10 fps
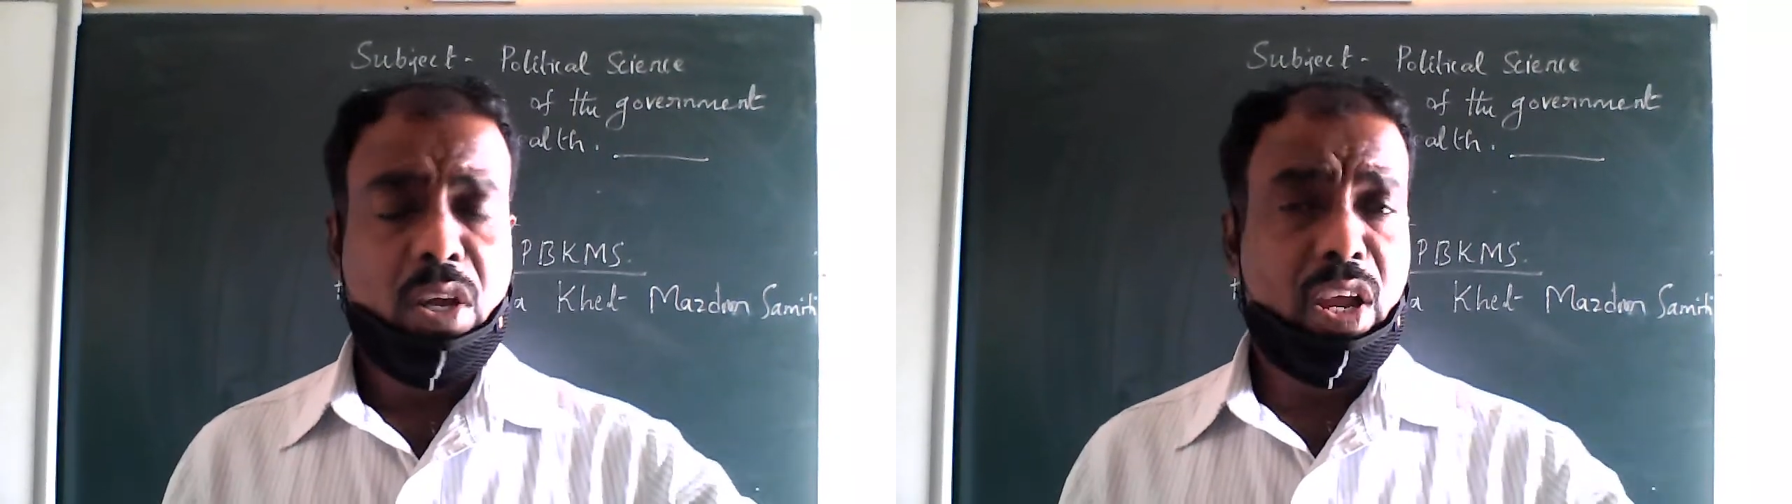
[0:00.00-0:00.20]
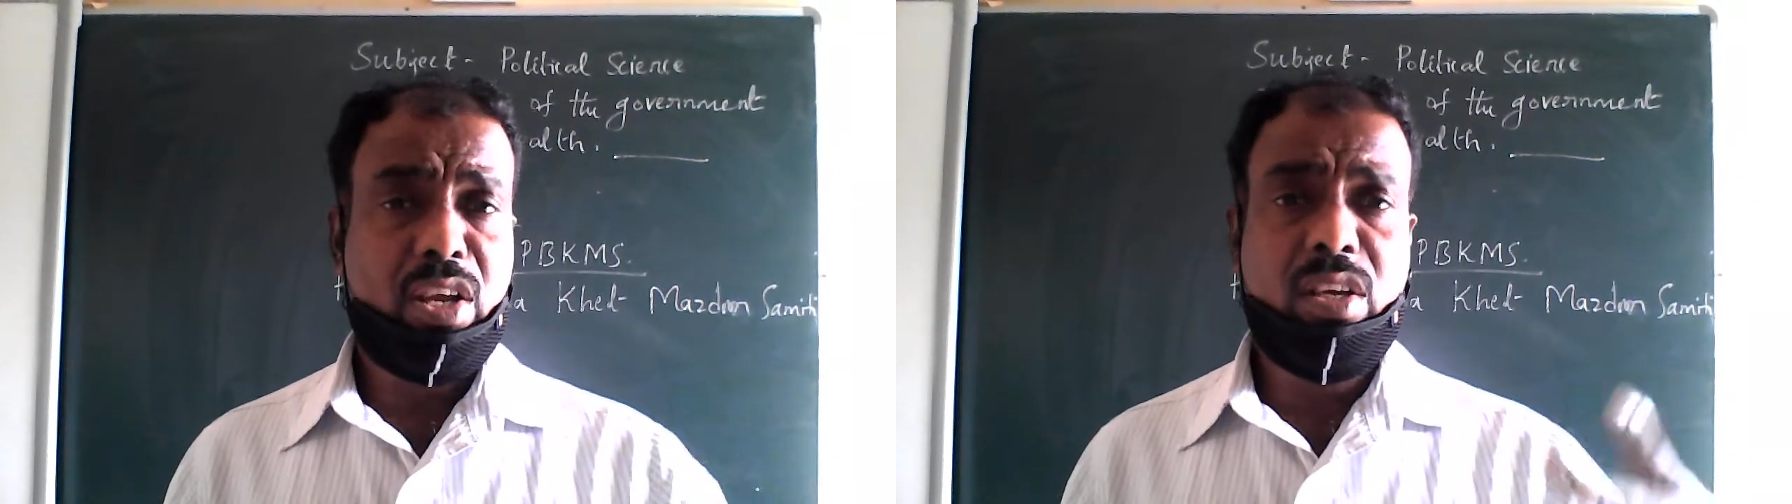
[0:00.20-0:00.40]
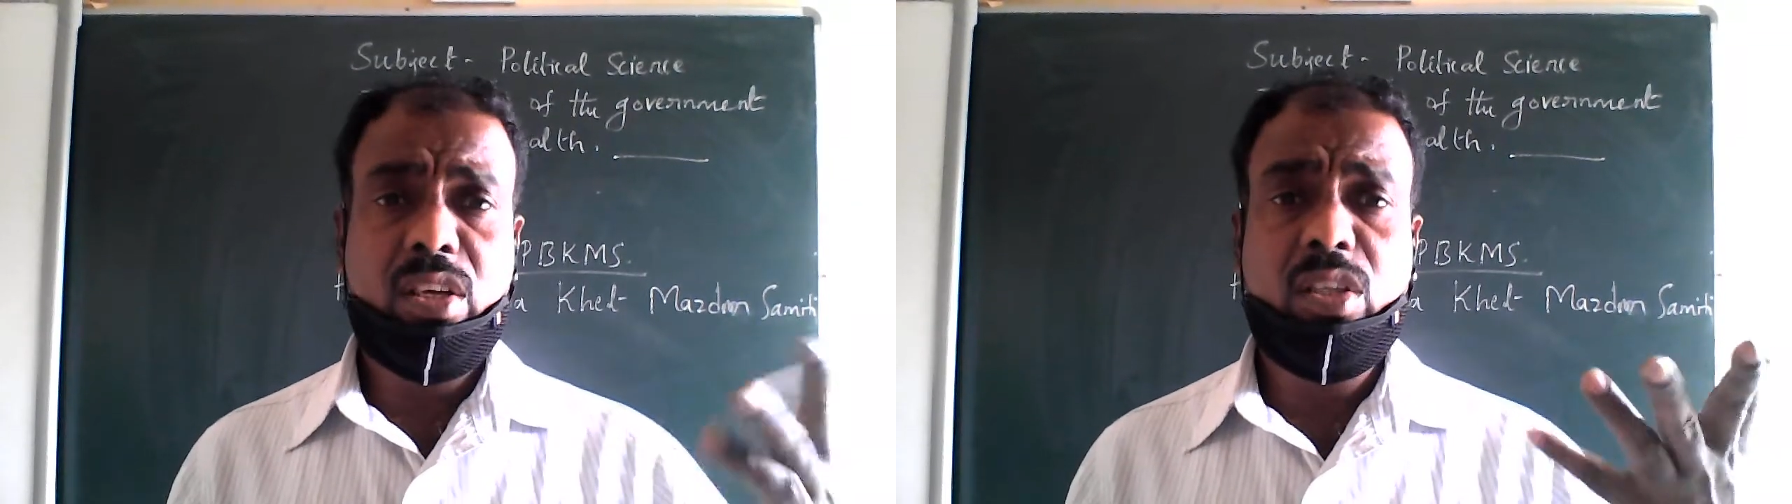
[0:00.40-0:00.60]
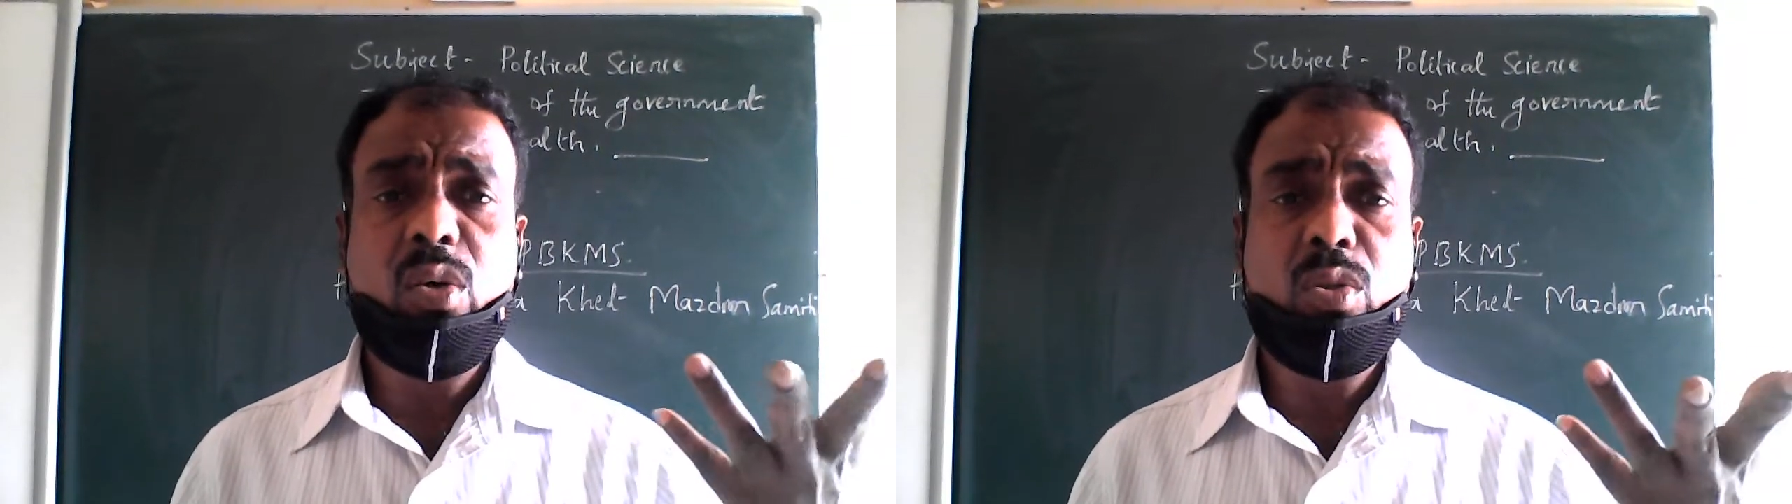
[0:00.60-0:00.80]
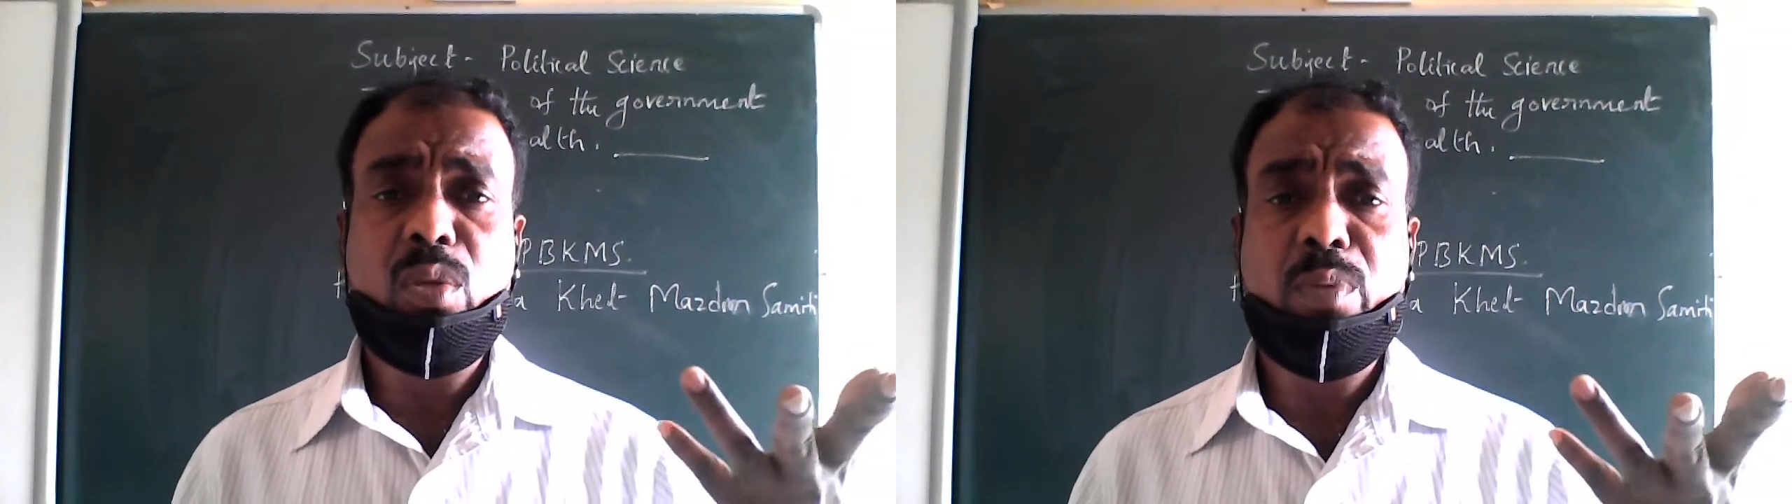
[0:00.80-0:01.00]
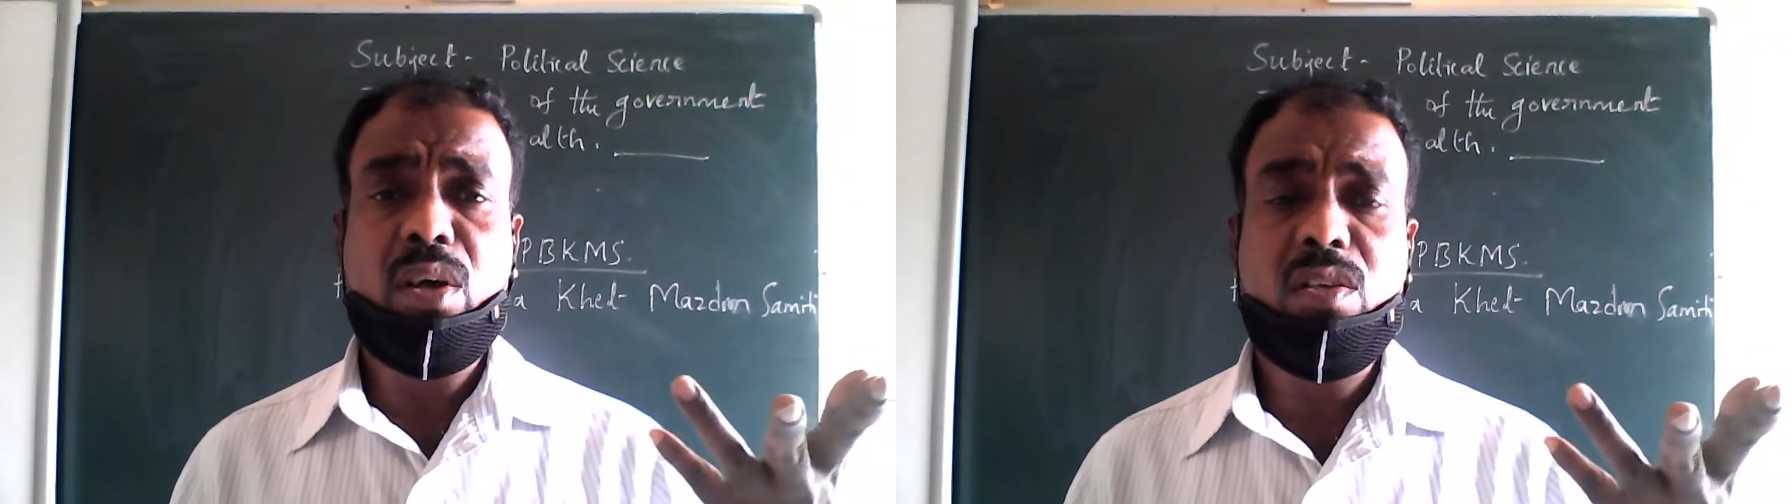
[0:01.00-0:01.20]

Hengide guttama